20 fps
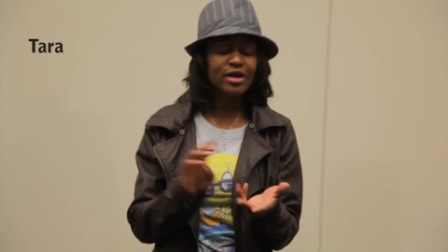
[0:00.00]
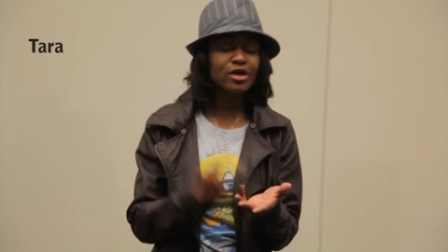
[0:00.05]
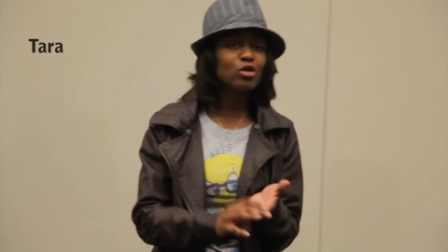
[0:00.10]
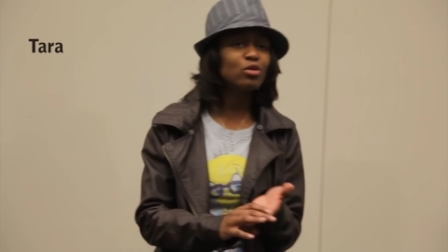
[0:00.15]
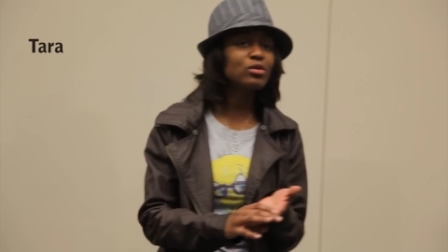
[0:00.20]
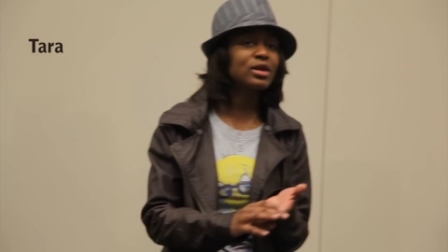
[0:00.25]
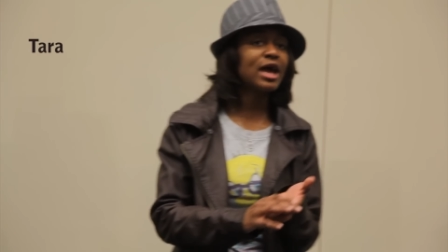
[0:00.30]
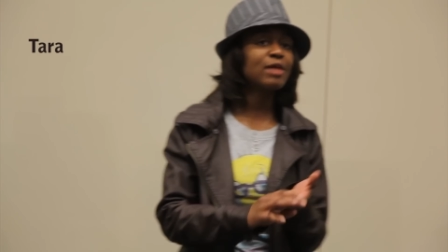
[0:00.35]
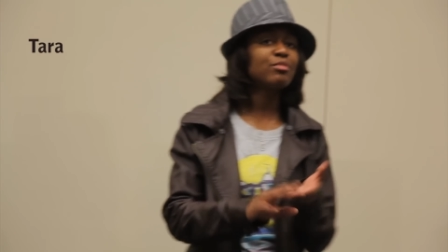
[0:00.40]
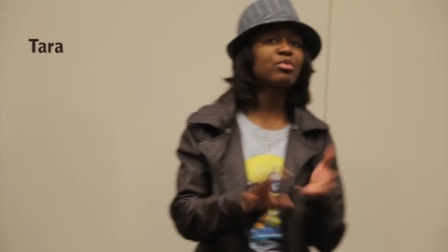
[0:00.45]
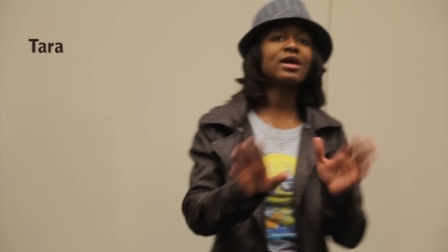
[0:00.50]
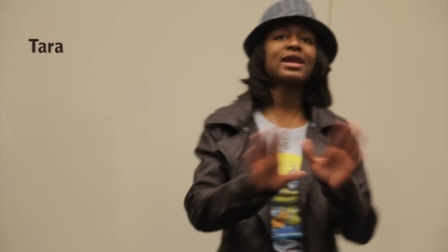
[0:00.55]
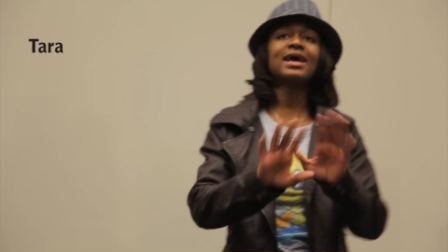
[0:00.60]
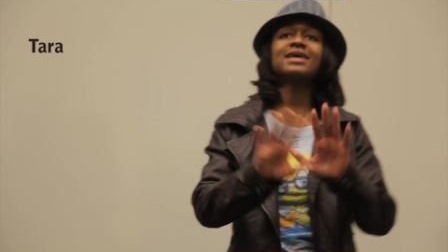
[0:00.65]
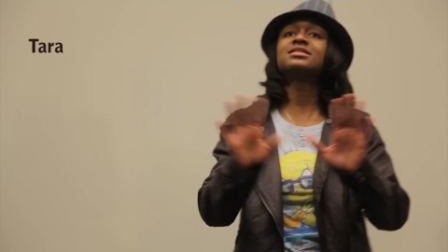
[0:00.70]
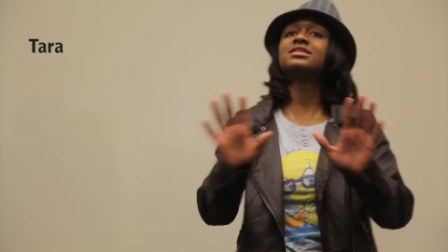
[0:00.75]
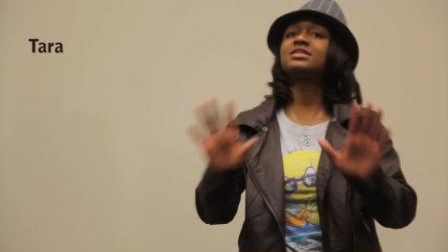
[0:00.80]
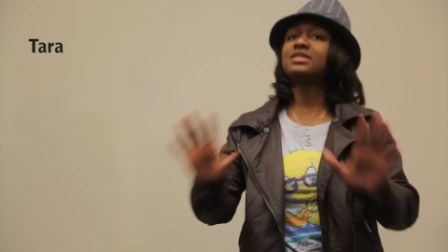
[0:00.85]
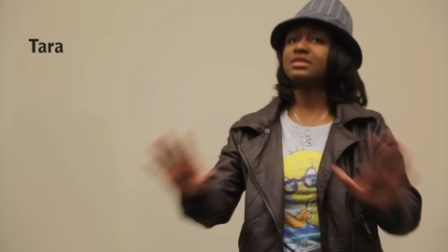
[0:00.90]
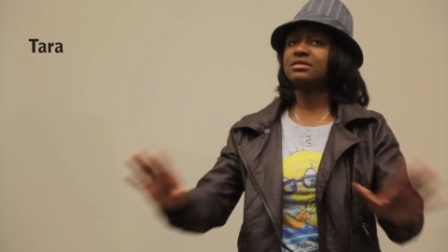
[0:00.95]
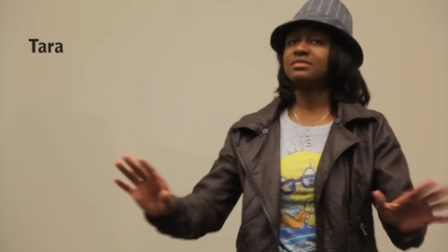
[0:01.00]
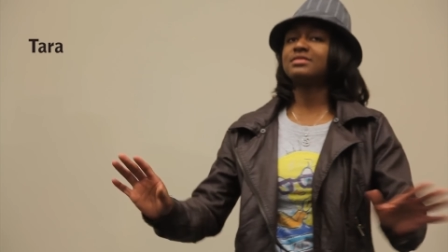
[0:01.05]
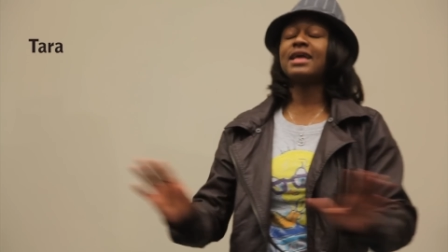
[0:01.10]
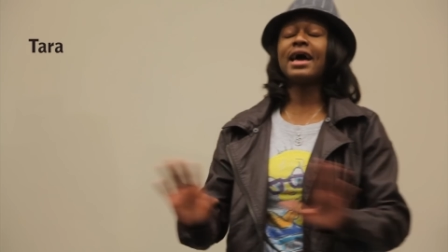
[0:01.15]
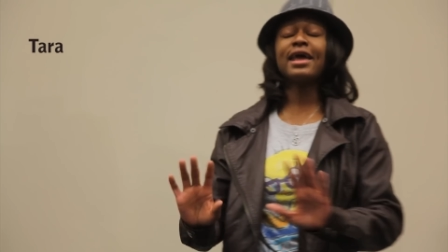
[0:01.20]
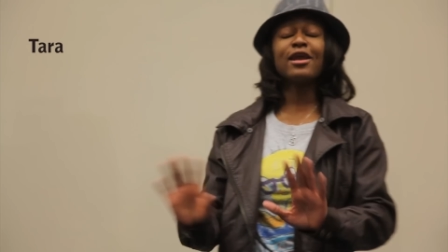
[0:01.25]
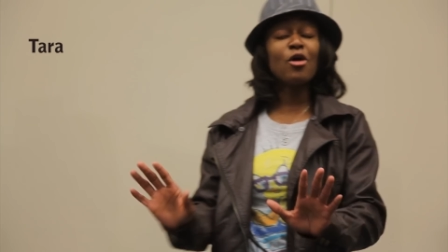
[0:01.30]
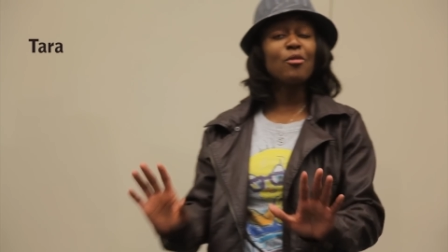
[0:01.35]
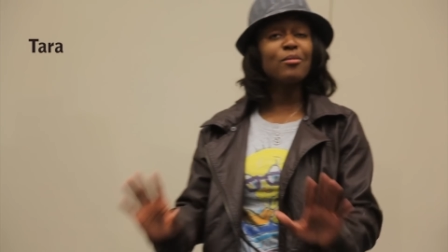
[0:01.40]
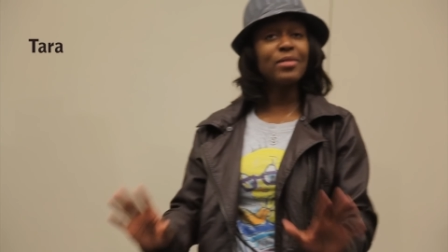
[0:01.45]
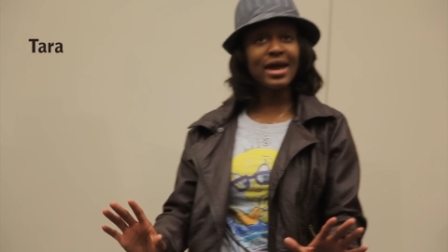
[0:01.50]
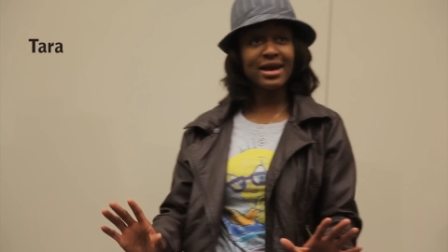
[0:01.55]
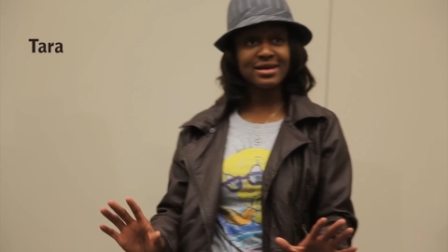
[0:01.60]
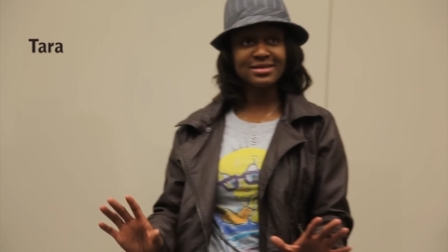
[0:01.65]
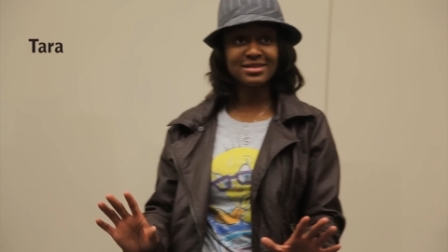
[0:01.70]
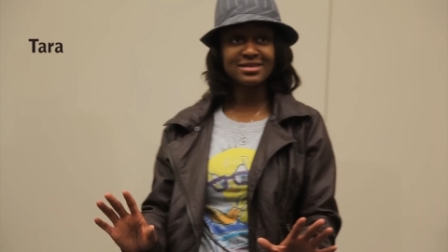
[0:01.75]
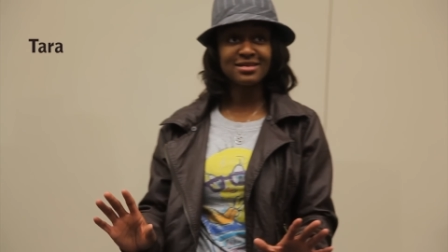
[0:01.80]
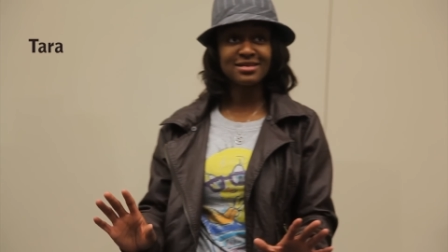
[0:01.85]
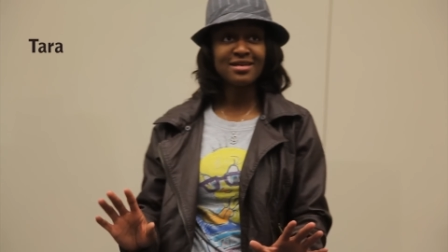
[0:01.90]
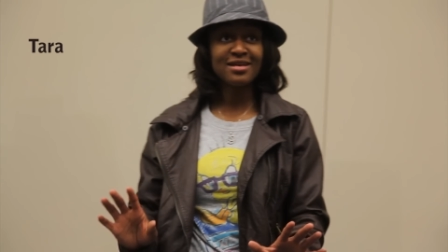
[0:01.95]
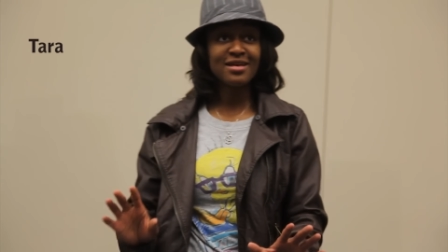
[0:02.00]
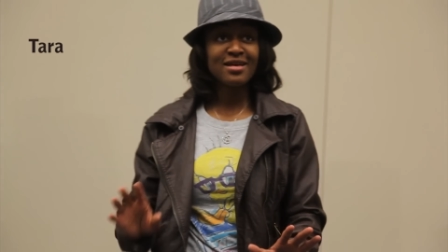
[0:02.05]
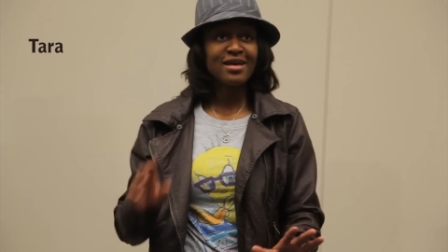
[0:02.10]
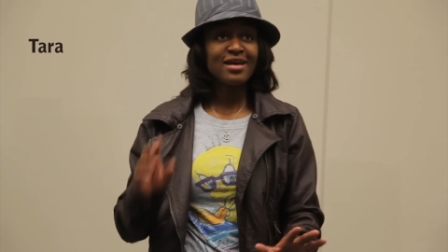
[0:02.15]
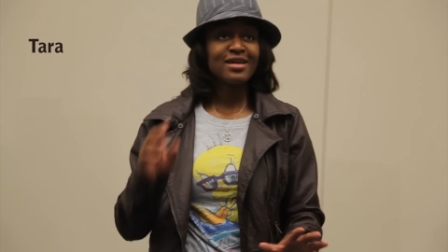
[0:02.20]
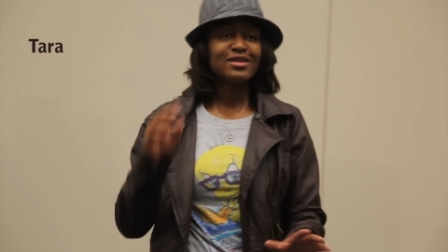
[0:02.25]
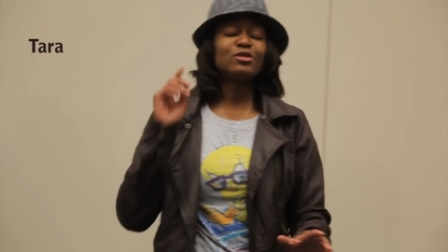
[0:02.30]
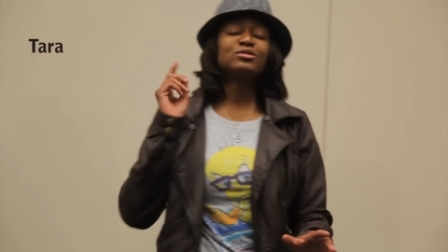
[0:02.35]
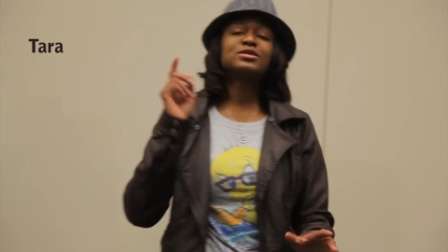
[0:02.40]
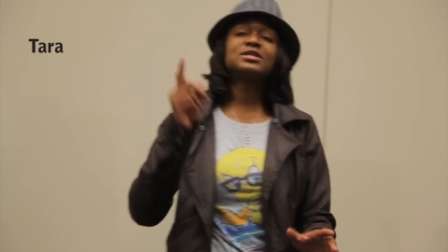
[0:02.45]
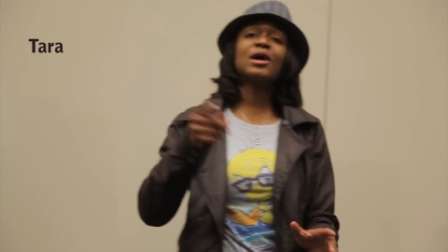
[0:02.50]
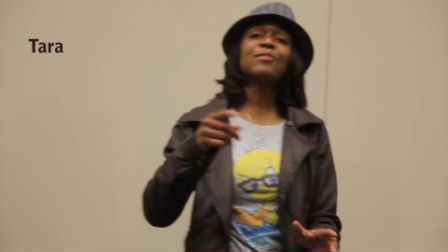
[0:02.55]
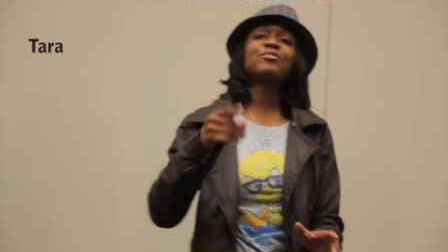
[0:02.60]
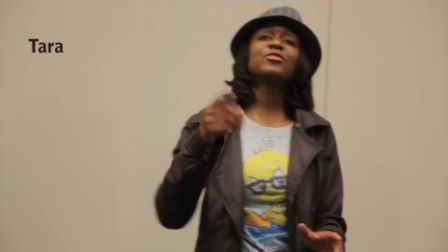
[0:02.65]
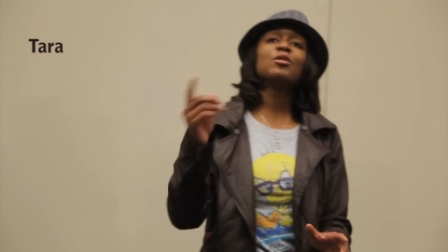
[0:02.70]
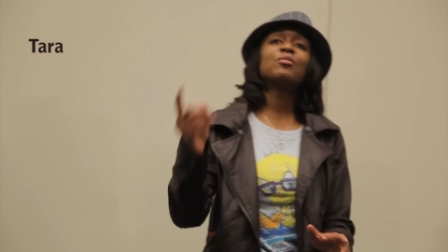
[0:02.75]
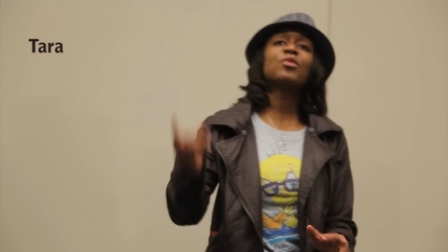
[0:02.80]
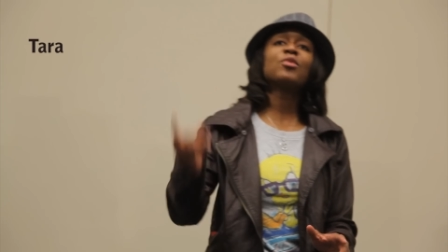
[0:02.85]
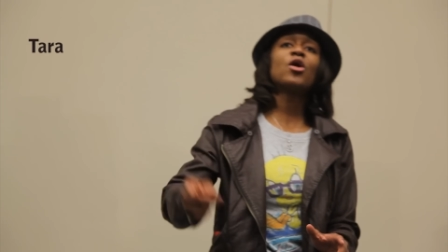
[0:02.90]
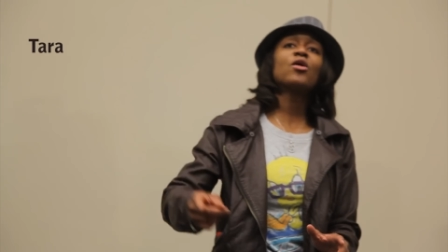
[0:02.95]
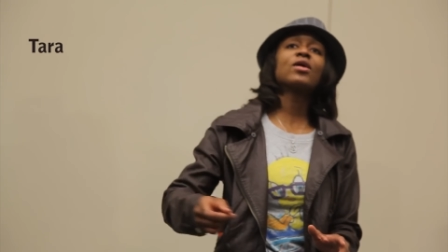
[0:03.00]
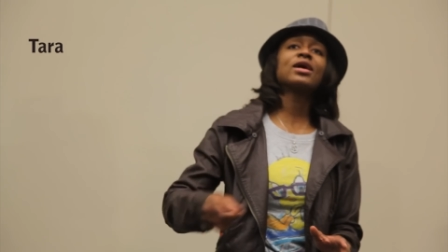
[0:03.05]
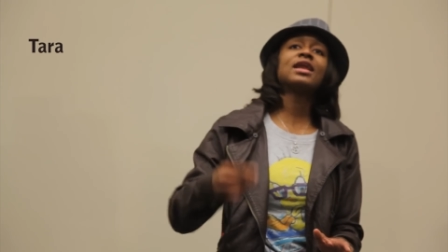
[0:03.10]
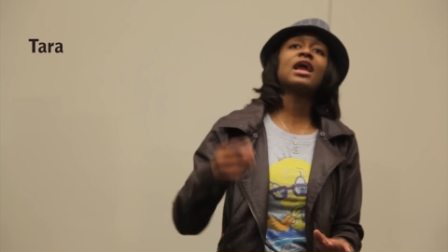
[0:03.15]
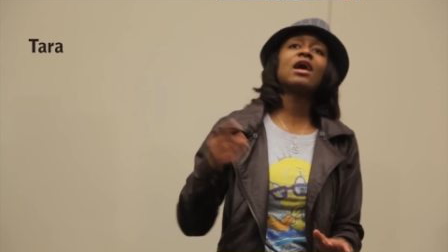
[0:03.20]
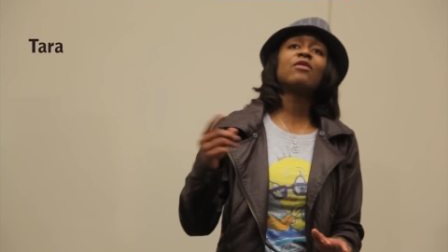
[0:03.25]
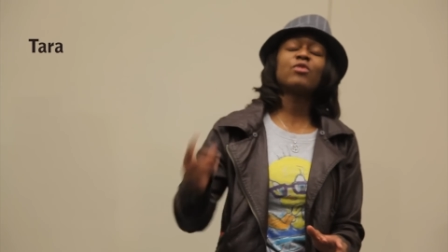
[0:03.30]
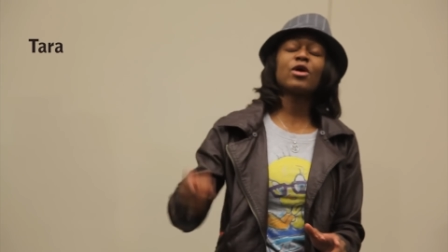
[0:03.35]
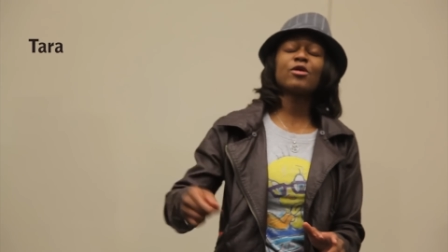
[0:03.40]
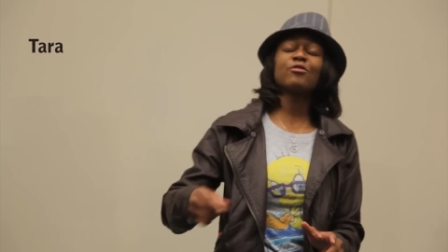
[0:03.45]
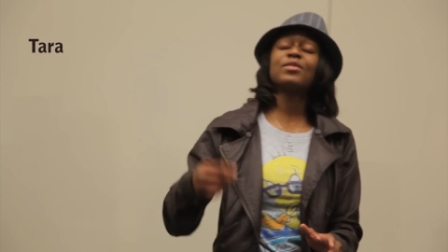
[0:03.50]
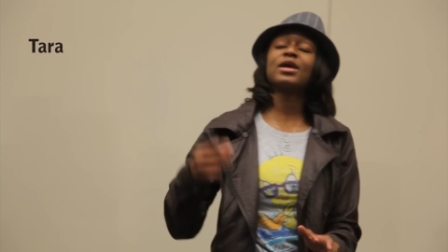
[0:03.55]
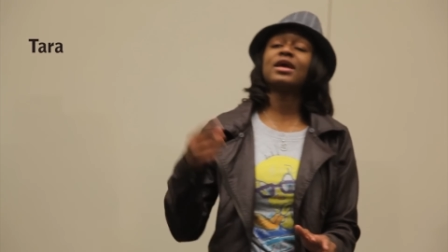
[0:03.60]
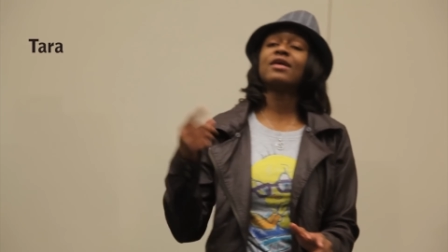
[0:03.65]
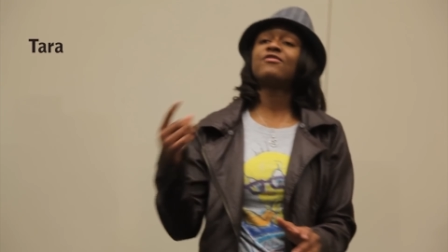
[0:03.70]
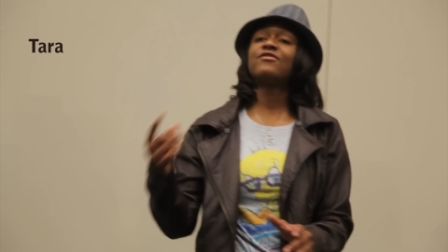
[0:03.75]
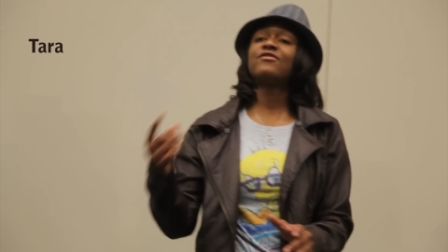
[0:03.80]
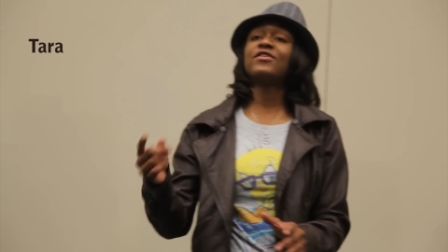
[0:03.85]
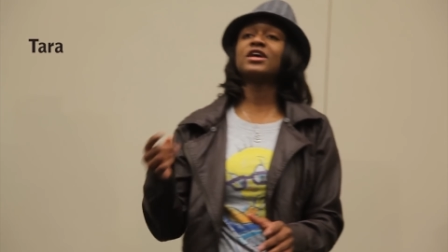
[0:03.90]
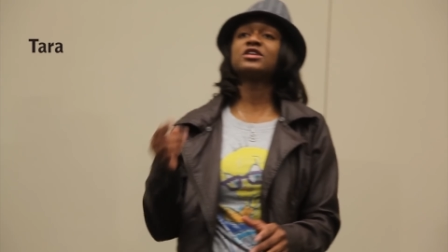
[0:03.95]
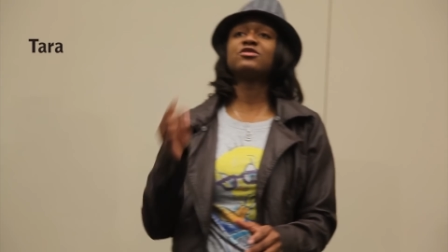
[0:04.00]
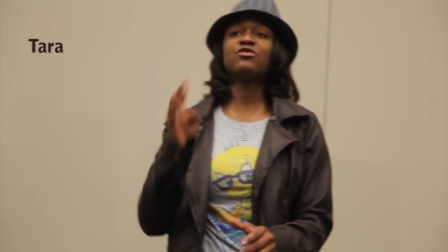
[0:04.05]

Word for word: Kool-Aid, bro. That's, that don't mix. You something broken, not worth being fixed.